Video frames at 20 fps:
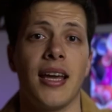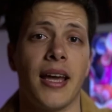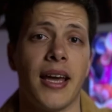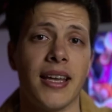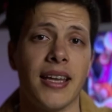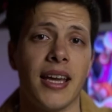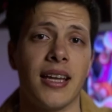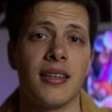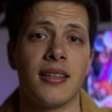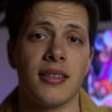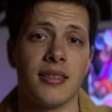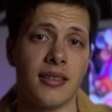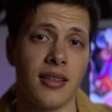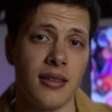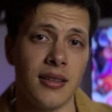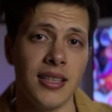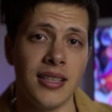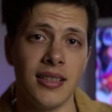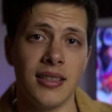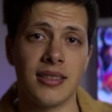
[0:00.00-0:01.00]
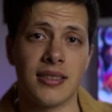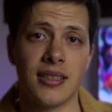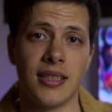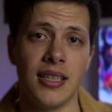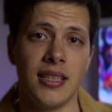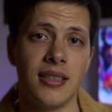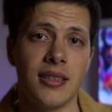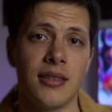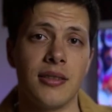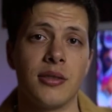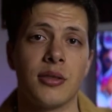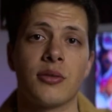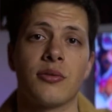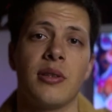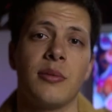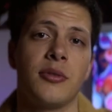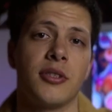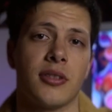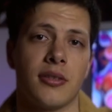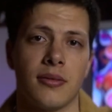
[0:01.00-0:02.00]
Again, the link is in the
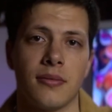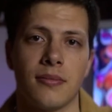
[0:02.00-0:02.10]
description.